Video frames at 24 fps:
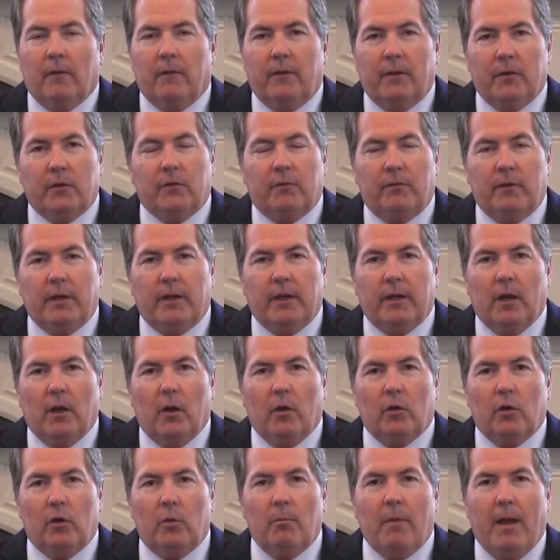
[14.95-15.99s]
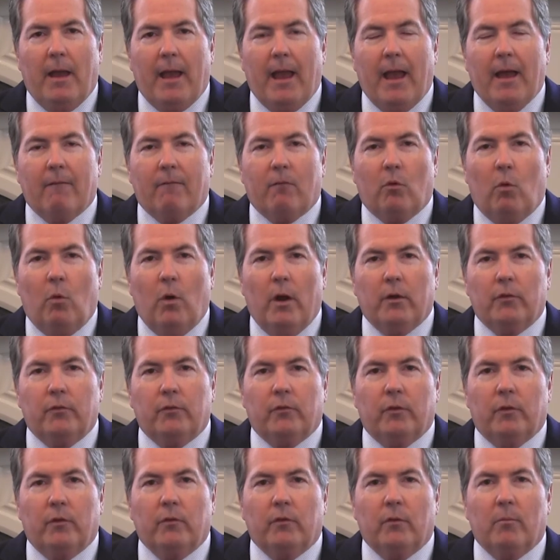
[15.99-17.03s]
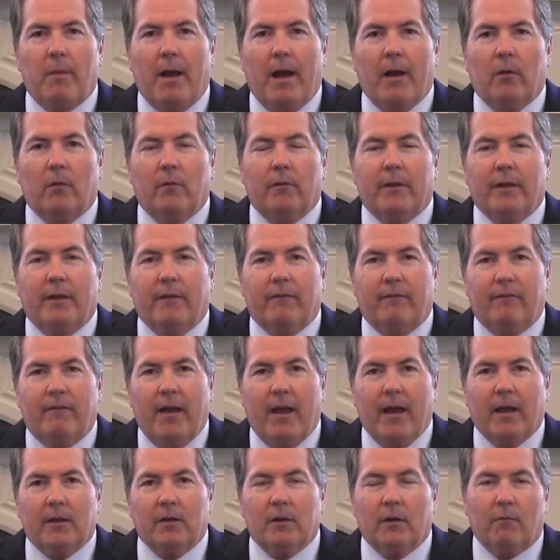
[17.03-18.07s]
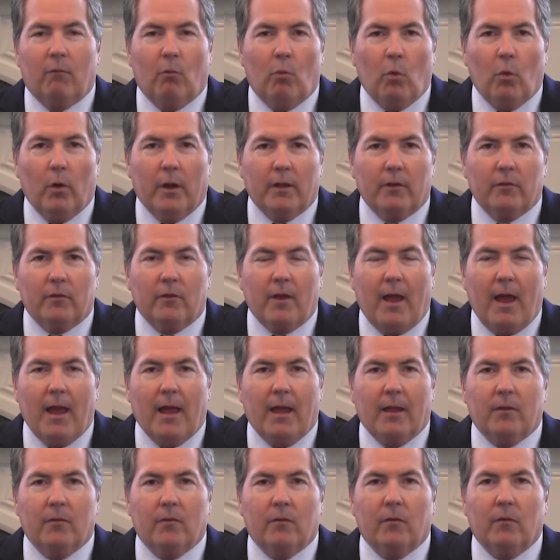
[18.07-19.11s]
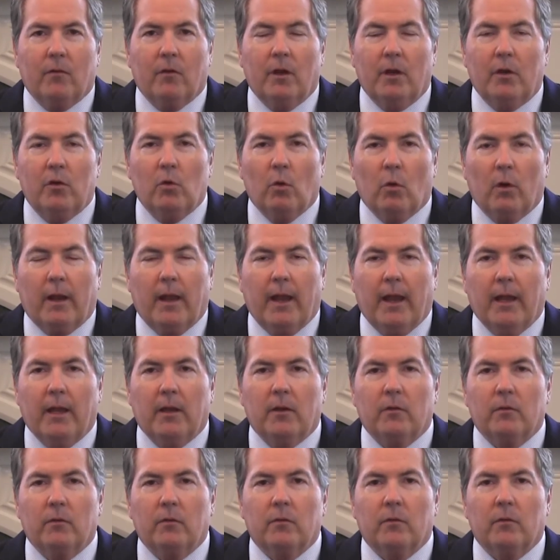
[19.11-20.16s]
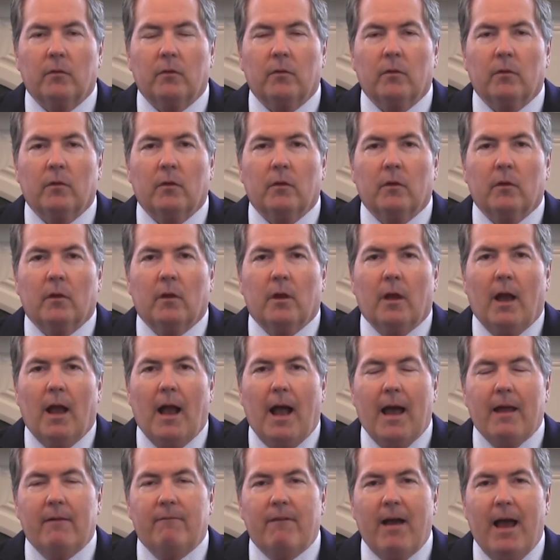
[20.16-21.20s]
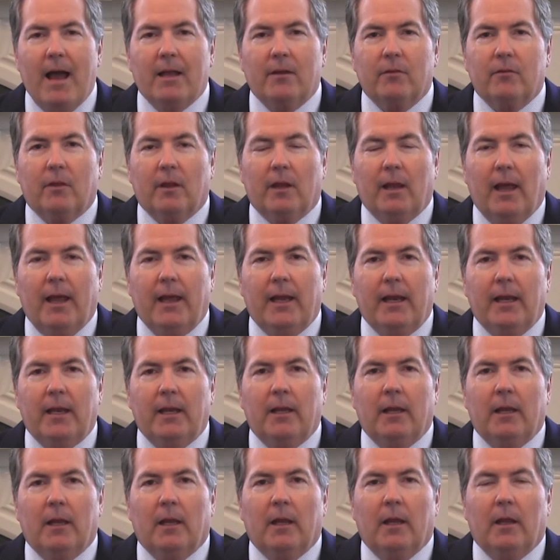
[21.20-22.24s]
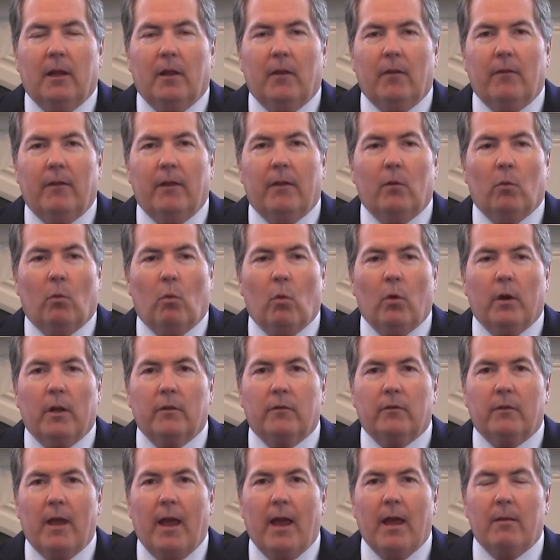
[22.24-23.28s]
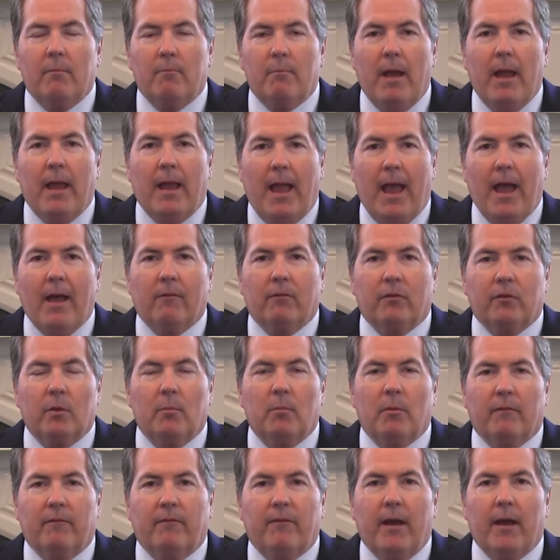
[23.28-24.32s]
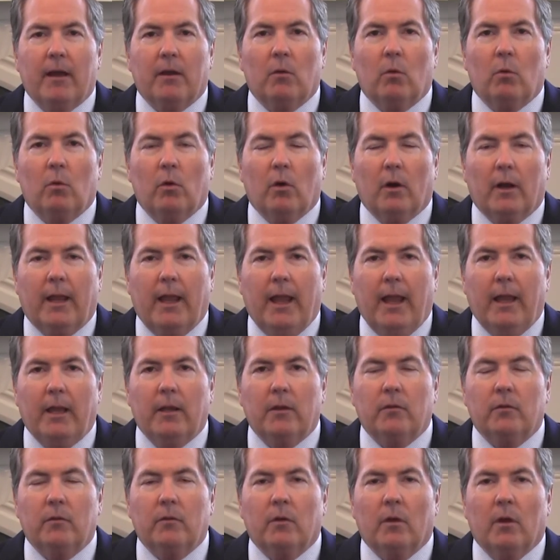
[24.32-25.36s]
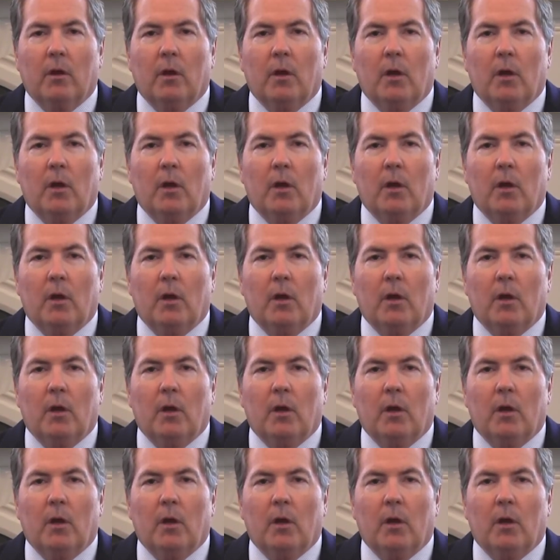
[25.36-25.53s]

this video, you may have questions about the effect of warning signs in your case. I advised the lady that the warning sign may have some effect on her case,